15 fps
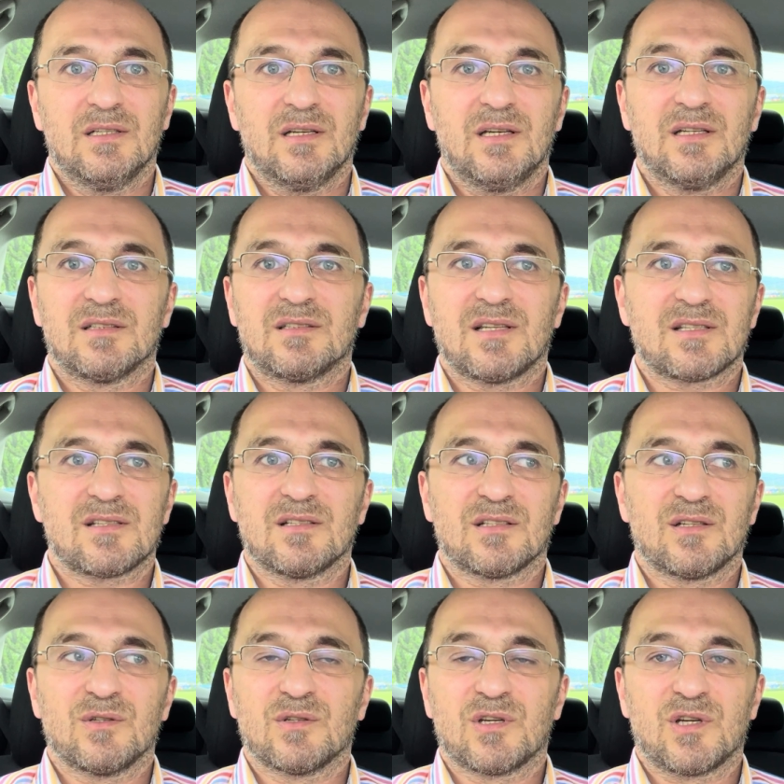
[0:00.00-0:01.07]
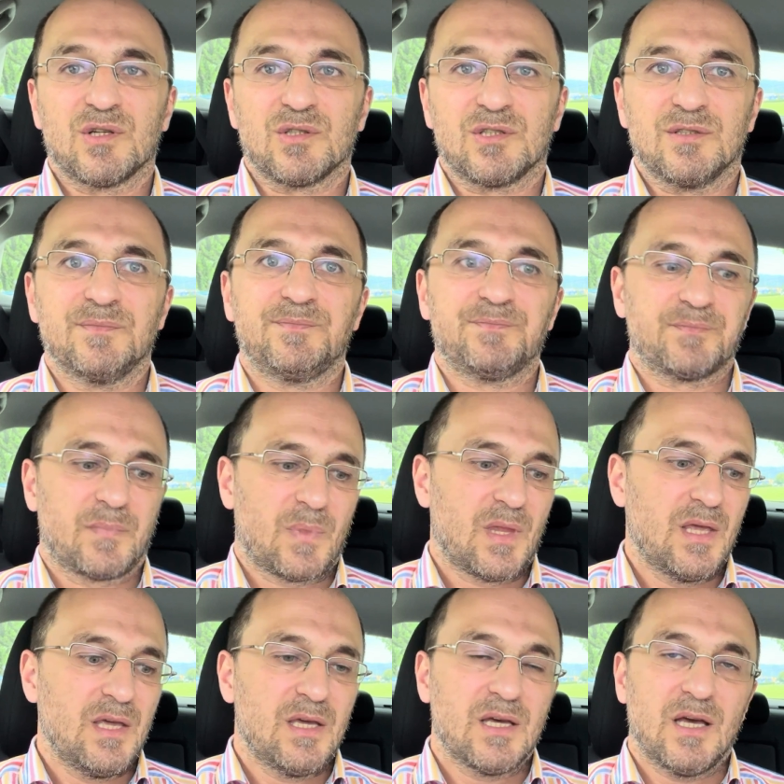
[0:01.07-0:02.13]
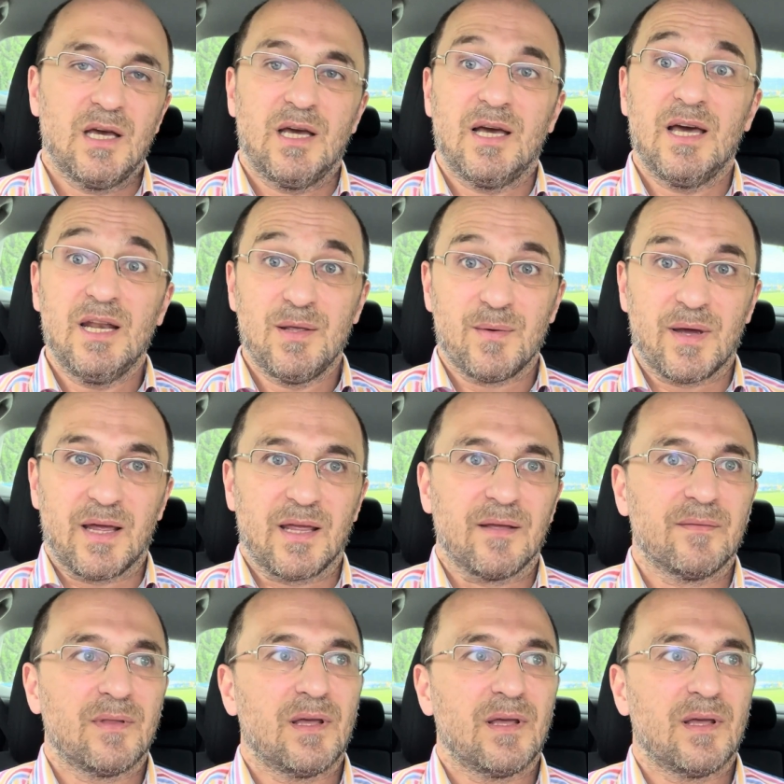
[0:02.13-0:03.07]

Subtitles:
it doesn't look good. Anyway,